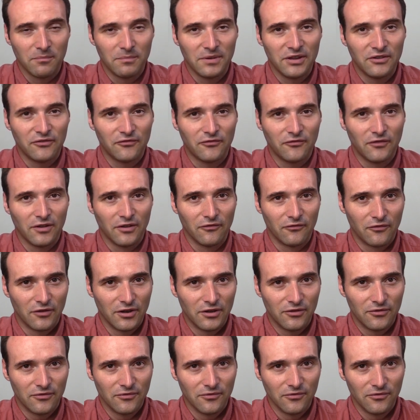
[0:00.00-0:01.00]
please feel
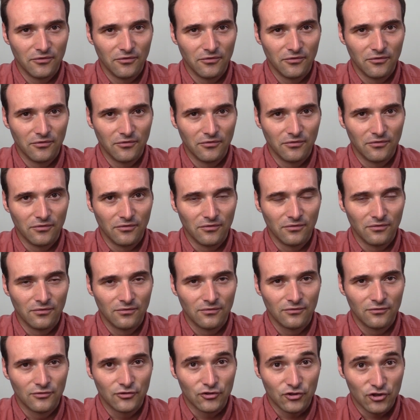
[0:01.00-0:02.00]
free to
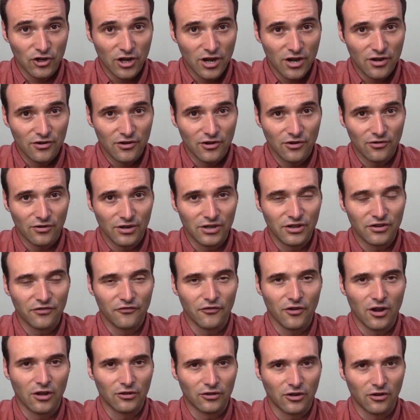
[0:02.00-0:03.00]
share your
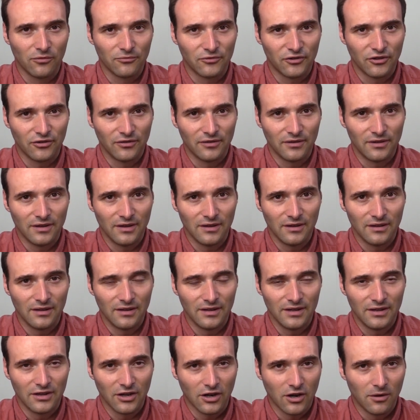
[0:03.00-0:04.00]
interview outcomes in the
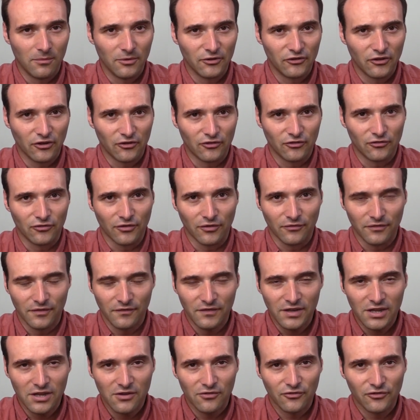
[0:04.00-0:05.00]
in the comment sections of the
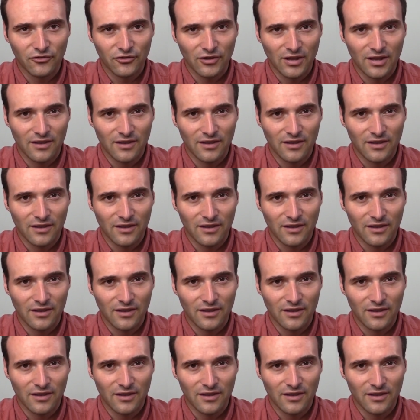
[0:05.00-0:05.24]
videos.